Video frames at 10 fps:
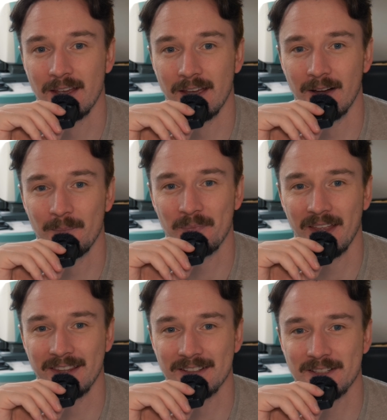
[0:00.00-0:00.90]
Yeah,
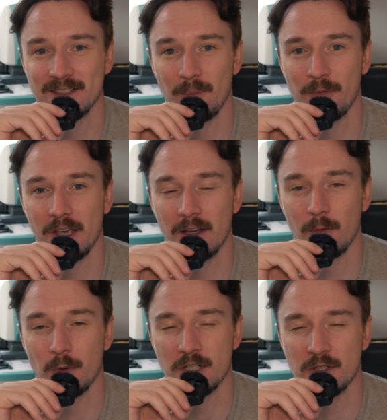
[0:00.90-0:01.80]
and this is something
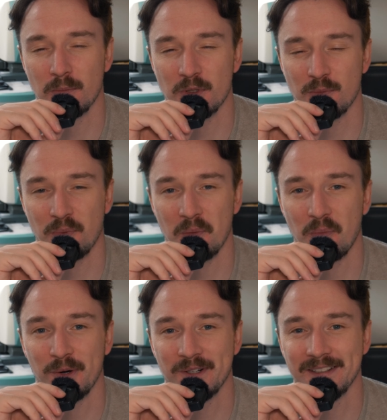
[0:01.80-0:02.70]
which is super, super
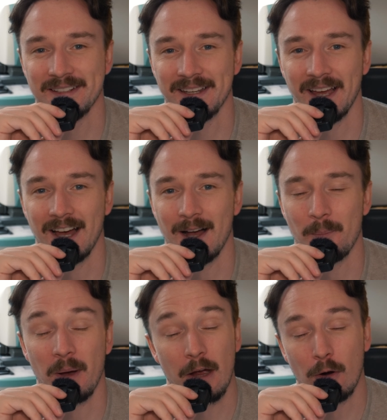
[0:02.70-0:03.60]
important.
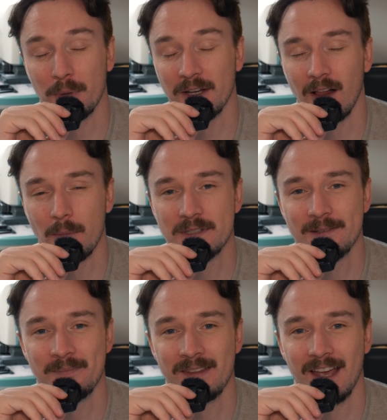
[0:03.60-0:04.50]
I hope it helps,
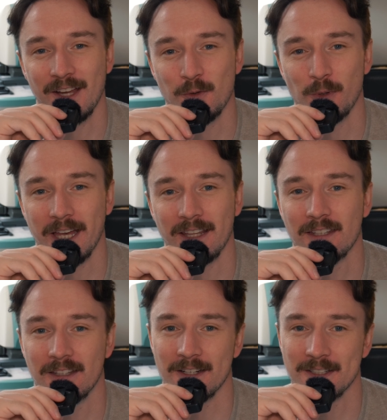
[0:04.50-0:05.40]
and you will
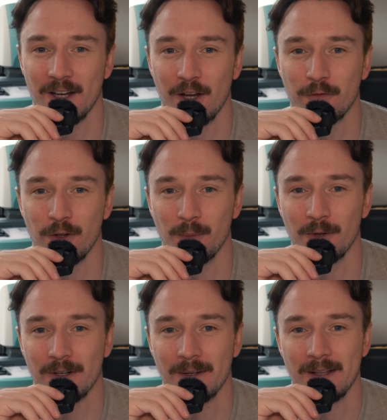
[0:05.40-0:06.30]
get the desired film
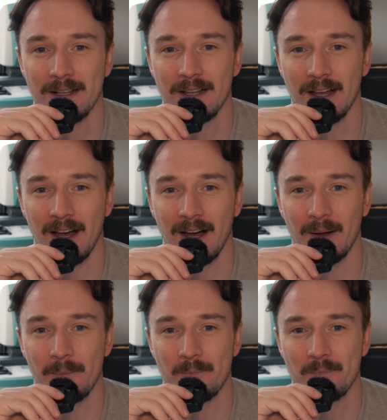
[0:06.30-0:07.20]
look
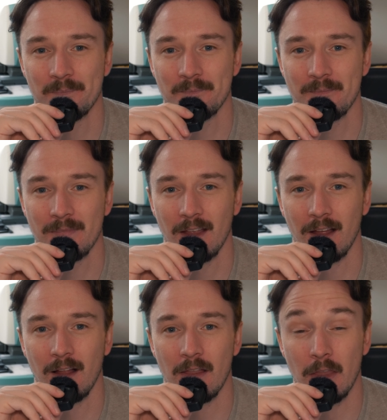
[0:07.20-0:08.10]

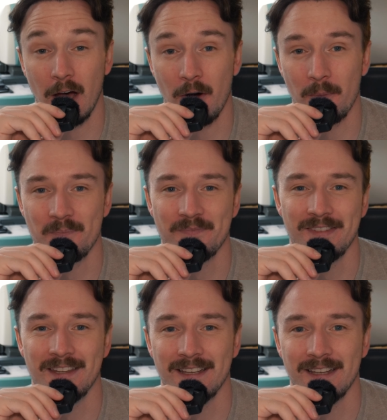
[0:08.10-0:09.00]
now.
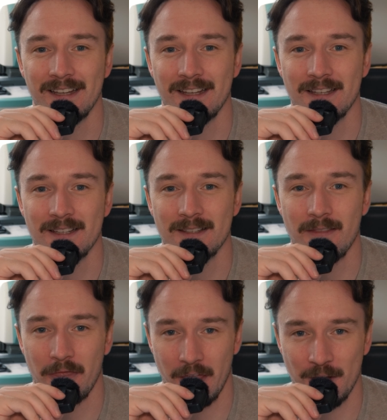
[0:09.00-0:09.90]

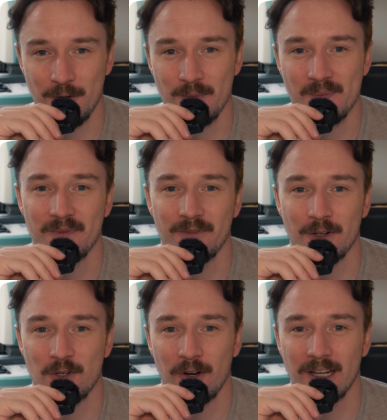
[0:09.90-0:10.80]
Thank you
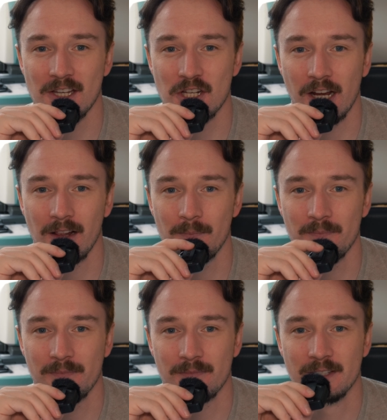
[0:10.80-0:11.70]
for joining the channel.
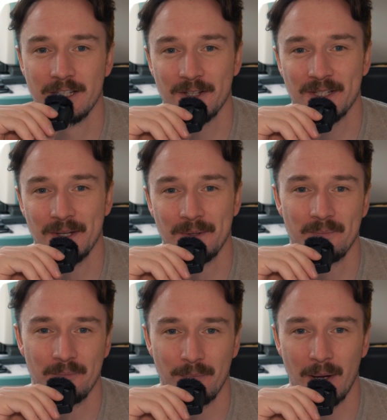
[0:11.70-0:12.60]
See you
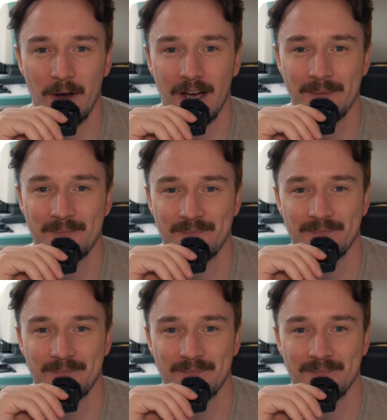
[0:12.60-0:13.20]
soon. Bye-bye.